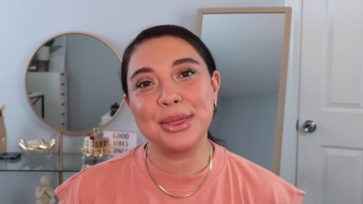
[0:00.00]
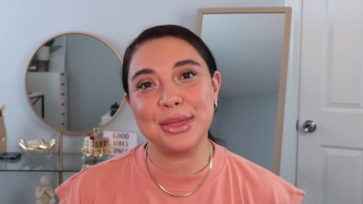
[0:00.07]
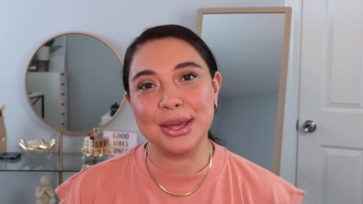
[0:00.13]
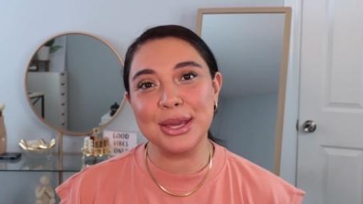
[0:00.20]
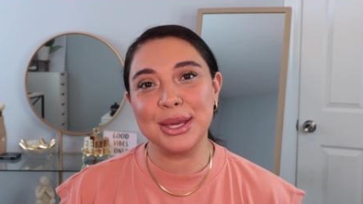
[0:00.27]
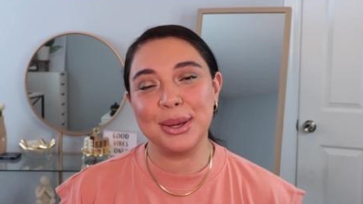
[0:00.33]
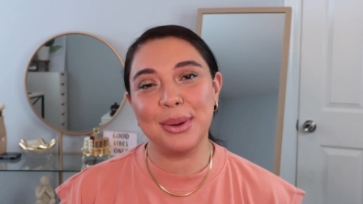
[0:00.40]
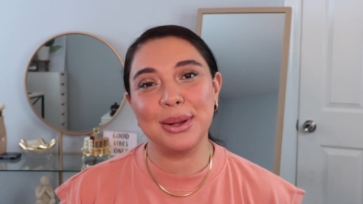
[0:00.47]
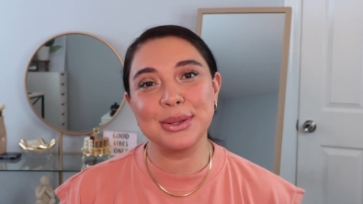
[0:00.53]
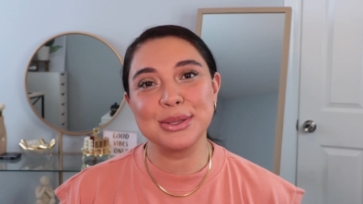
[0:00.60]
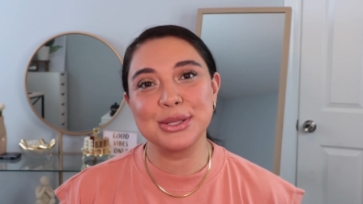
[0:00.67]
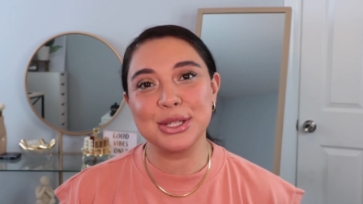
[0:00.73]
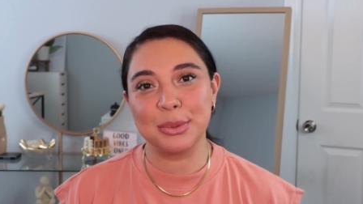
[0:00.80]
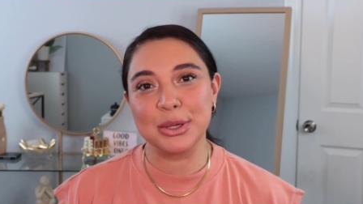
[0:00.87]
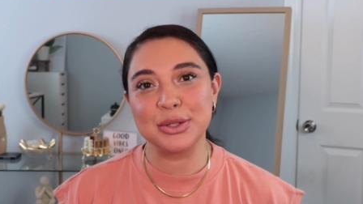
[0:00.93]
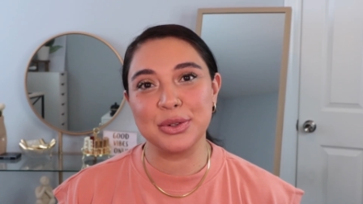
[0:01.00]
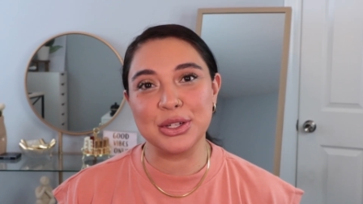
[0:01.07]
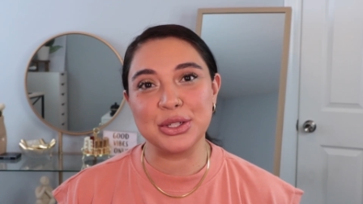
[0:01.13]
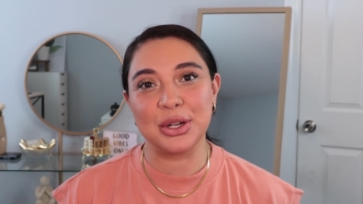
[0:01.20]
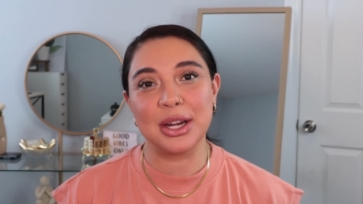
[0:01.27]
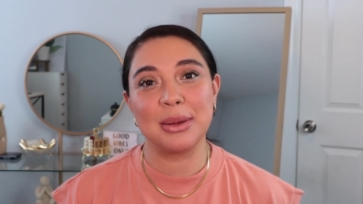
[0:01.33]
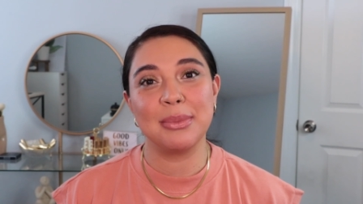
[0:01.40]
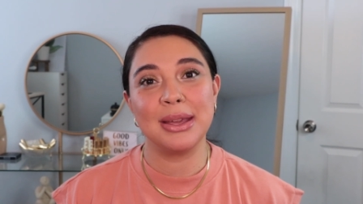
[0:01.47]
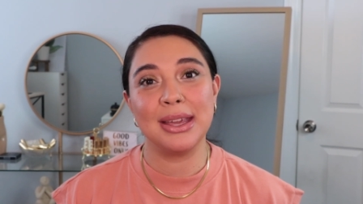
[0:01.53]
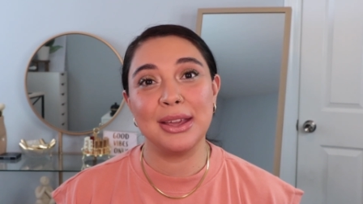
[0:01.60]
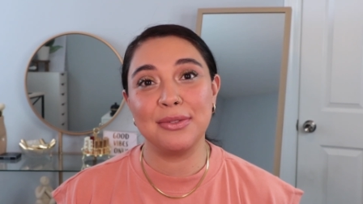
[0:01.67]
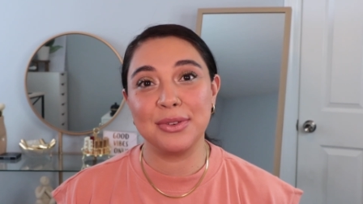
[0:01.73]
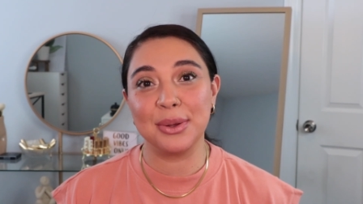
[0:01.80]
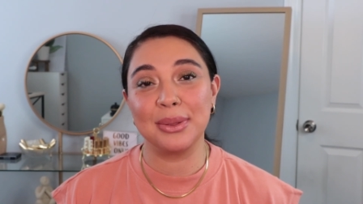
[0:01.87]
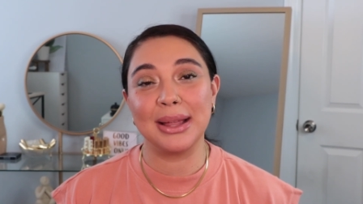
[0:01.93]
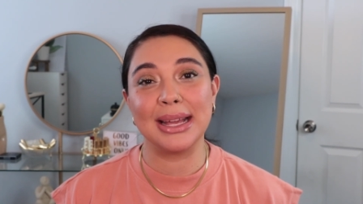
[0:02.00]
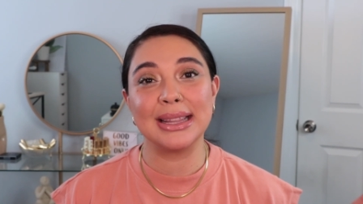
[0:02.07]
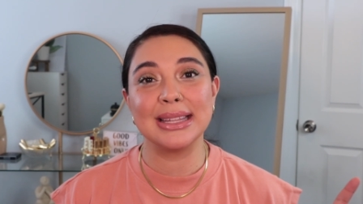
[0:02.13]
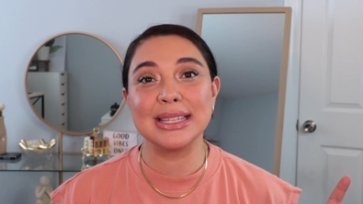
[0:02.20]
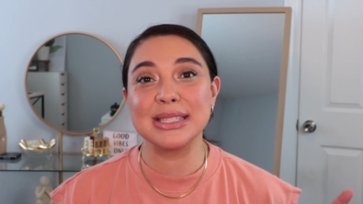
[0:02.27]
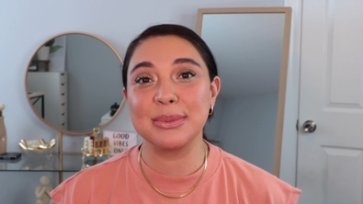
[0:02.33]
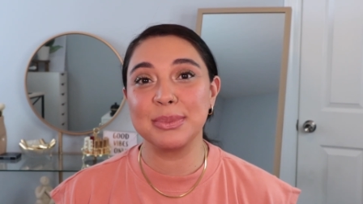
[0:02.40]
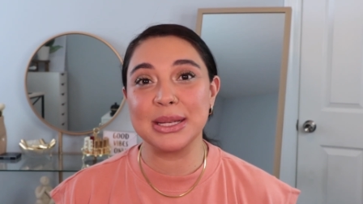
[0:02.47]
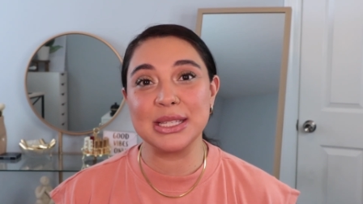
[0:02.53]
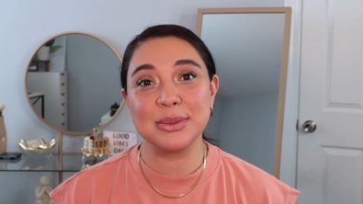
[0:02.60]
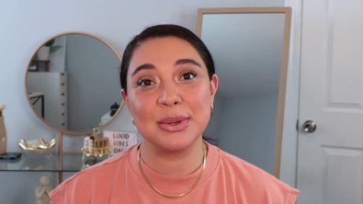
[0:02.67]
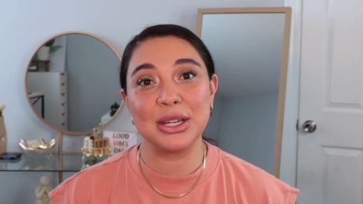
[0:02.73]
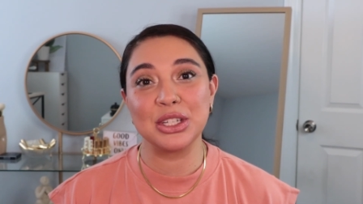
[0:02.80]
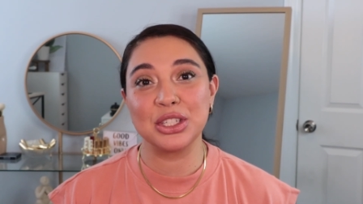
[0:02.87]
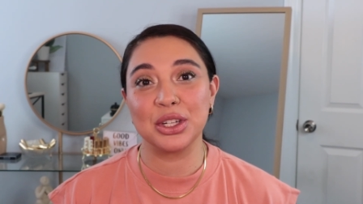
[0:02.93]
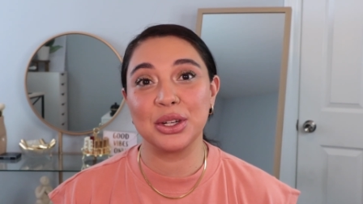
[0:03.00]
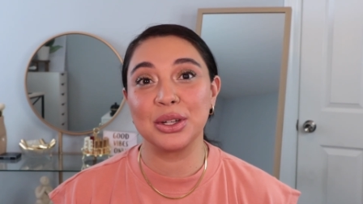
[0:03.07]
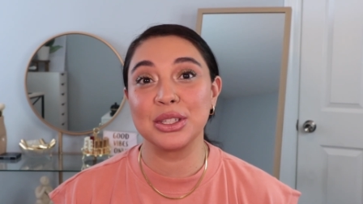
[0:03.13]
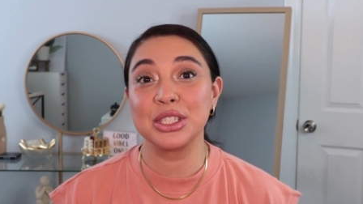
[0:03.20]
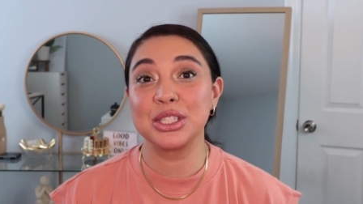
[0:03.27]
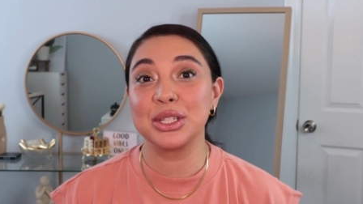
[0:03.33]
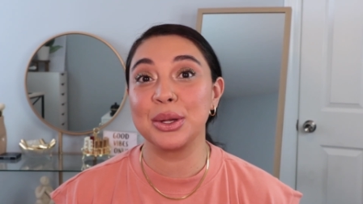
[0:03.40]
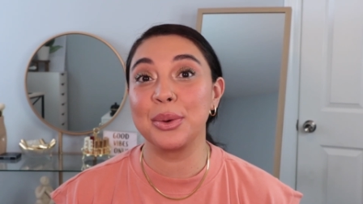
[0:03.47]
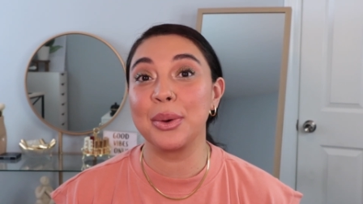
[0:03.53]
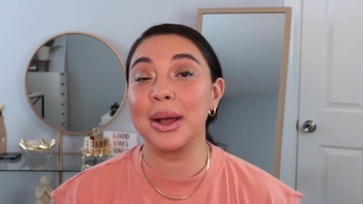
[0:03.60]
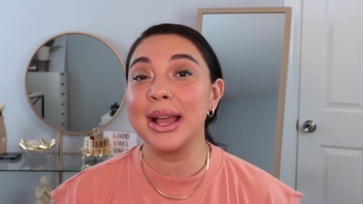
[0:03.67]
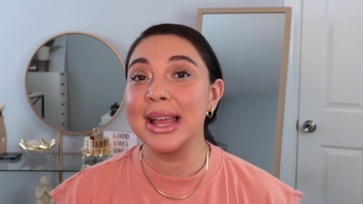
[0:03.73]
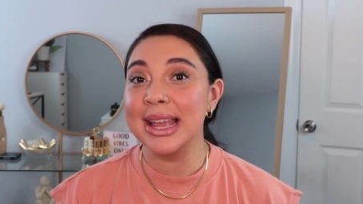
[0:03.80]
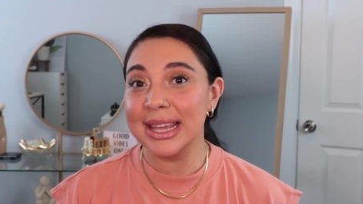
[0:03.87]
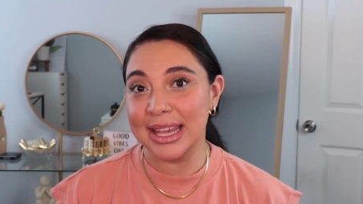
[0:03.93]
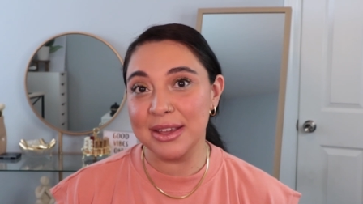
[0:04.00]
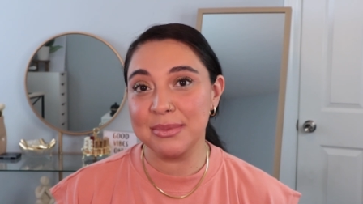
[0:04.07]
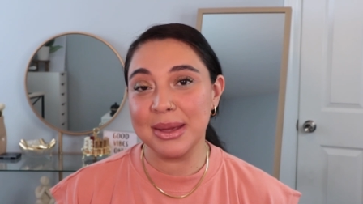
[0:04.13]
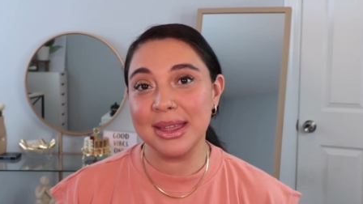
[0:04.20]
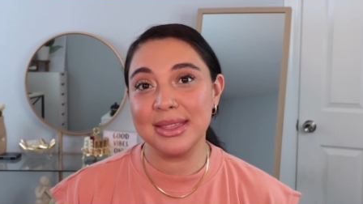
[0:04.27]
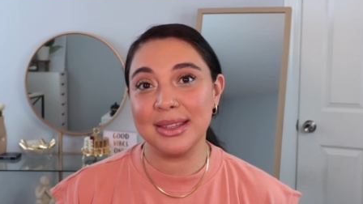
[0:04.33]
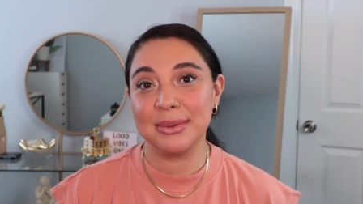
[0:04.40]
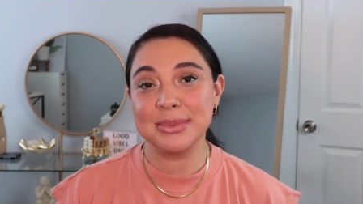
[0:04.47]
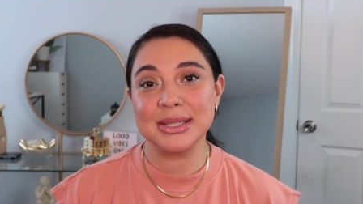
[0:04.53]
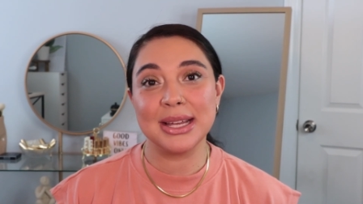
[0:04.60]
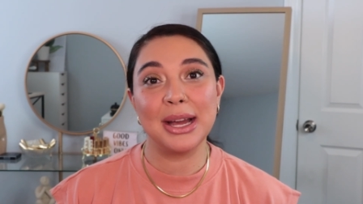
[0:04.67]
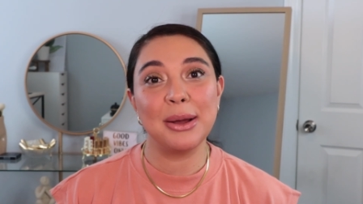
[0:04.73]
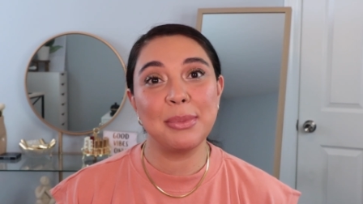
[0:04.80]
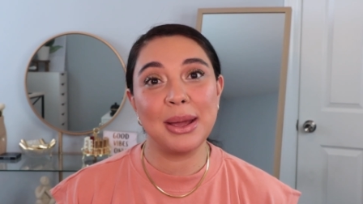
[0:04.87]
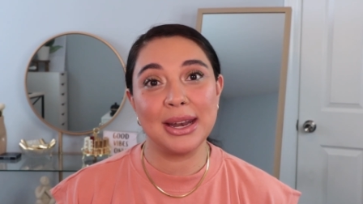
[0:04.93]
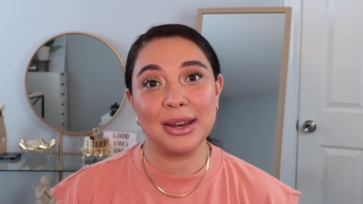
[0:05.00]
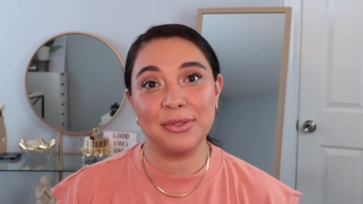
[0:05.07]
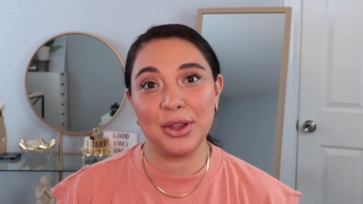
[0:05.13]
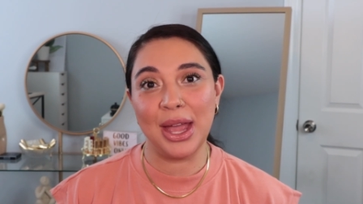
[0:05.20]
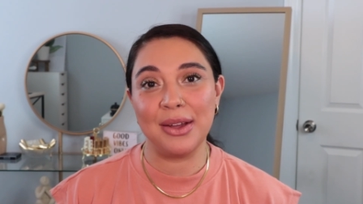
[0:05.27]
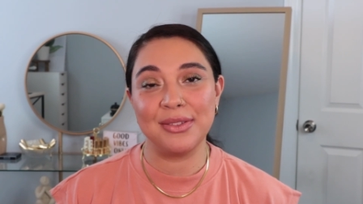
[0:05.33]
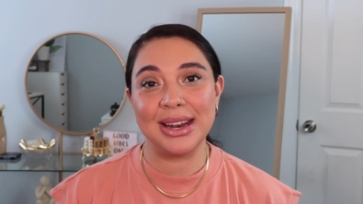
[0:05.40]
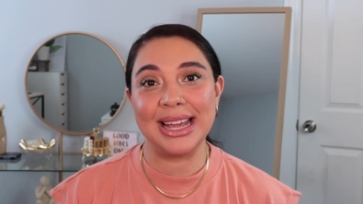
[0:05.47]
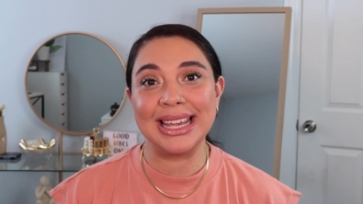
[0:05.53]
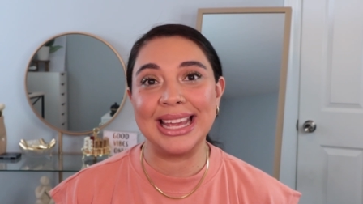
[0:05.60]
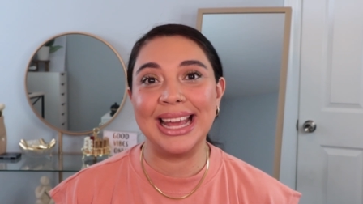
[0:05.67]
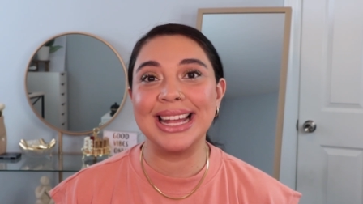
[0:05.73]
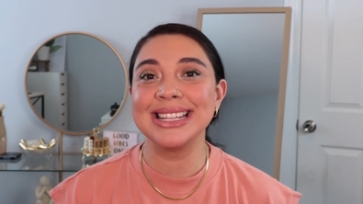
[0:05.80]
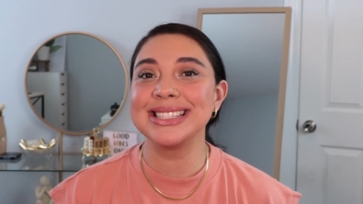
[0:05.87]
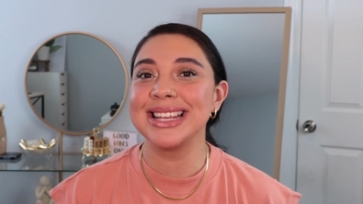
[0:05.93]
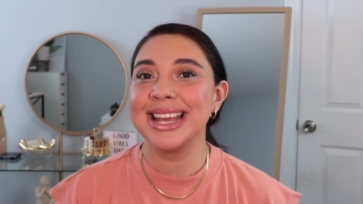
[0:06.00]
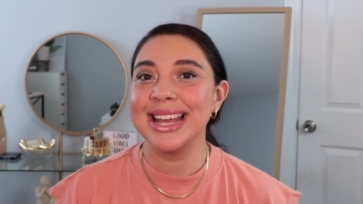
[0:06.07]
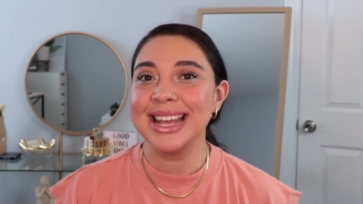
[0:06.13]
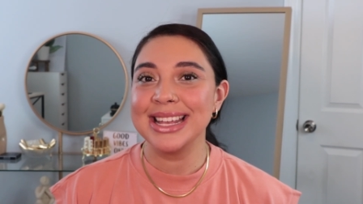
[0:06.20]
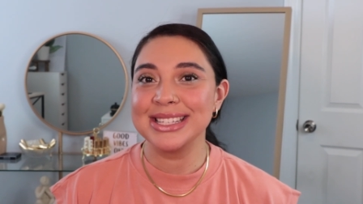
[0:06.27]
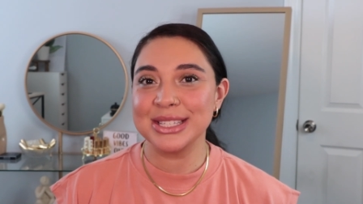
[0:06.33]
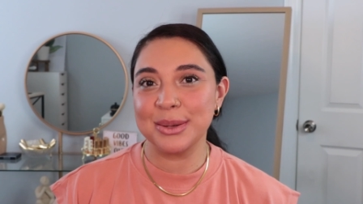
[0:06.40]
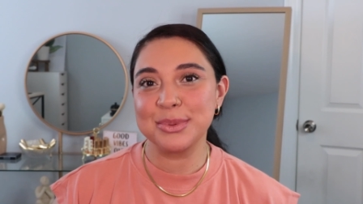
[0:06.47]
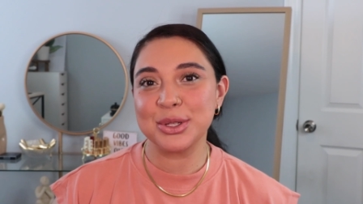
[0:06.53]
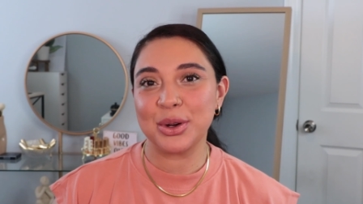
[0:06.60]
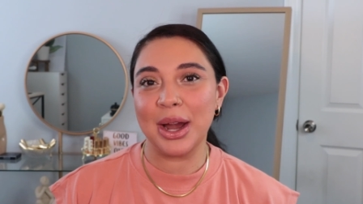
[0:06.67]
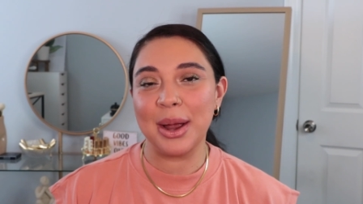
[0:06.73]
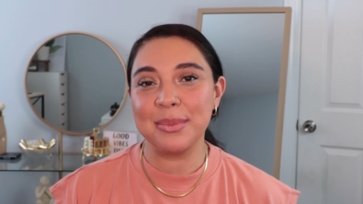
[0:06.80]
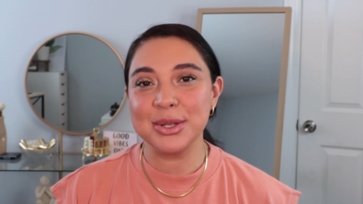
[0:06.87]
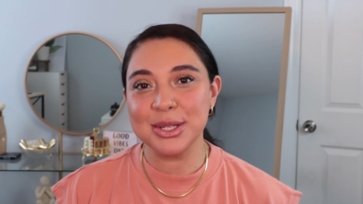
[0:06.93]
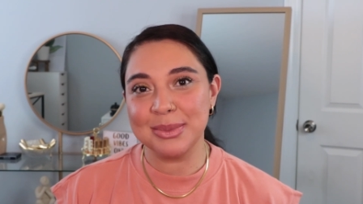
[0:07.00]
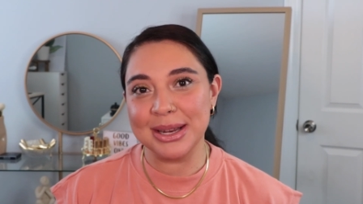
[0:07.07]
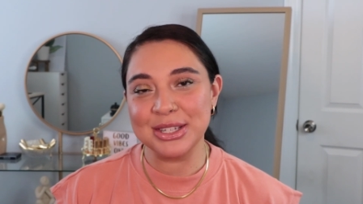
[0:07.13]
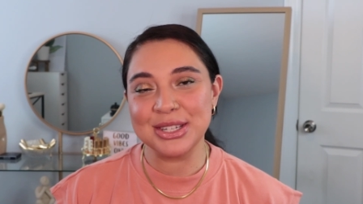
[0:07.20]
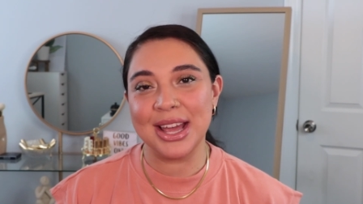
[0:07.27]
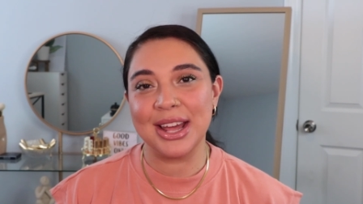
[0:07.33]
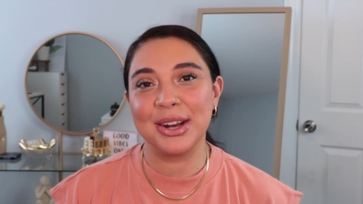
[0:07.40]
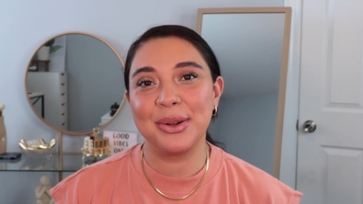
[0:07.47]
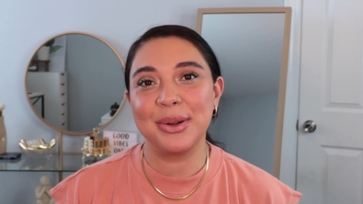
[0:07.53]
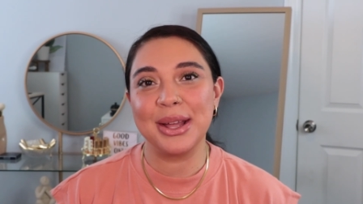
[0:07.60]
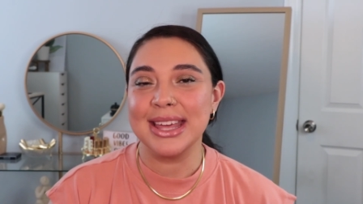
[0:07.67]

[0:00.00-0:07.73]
Thank you all so much for joining me. If you like this, please make sure to give me a thumbs up and if you have not yet, subscribe to my channel.